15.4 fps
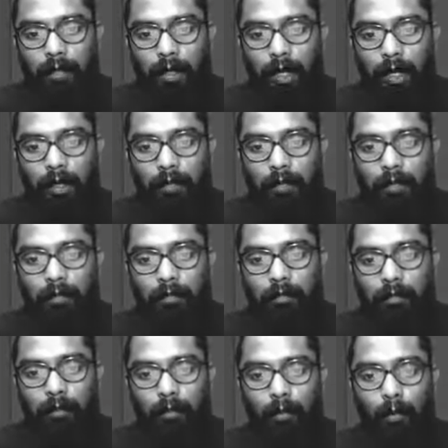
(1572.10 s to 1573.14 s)
arc
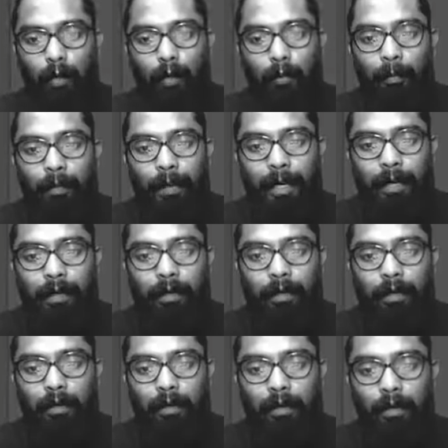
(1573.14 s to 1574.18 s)
more bend.
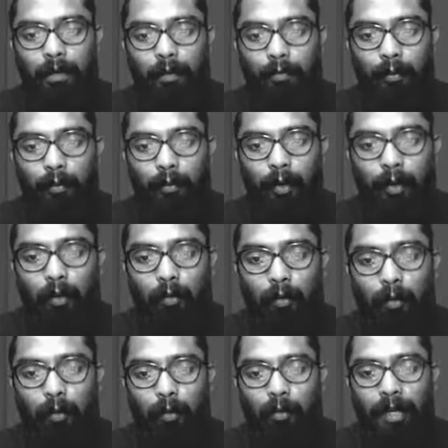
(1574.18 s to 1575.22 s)
If you want more